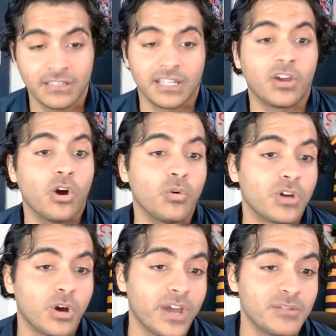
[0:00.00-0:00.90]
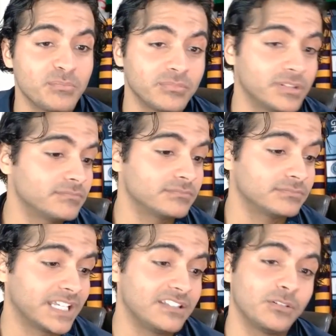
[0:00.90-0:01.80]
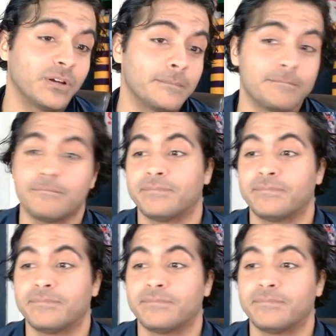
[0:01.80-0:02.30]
and go ahead and do it.